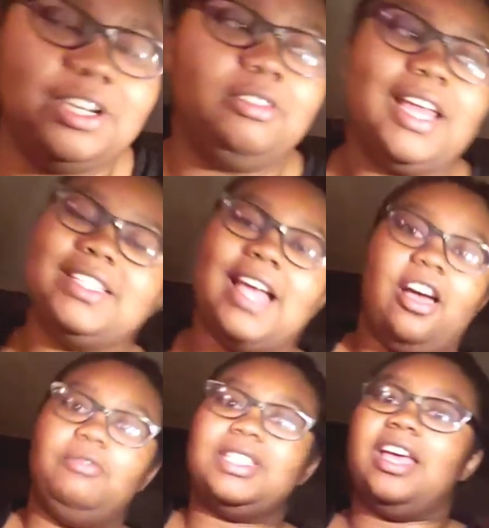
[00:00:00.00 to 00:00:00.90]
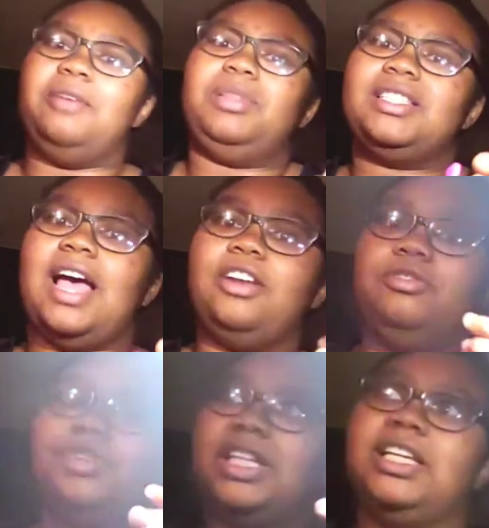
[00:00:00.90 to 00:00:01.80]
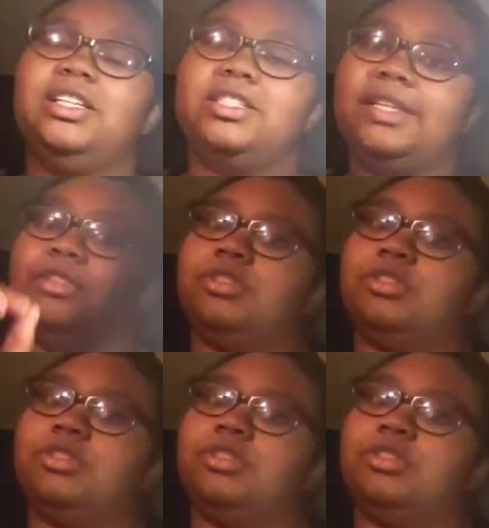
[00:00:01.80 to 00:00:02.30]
lights that I always get. And plus I don't really see